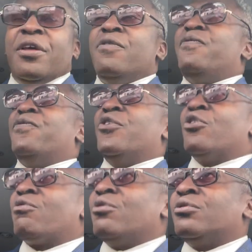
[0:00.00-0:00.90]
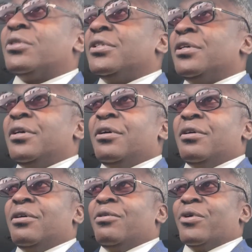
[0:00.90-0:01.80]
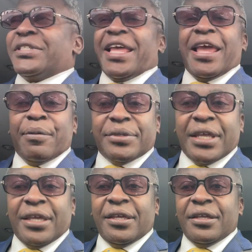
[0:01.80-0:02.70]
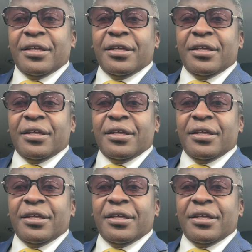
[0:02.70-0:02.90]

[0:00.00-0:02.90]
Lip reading: Funerals was empty.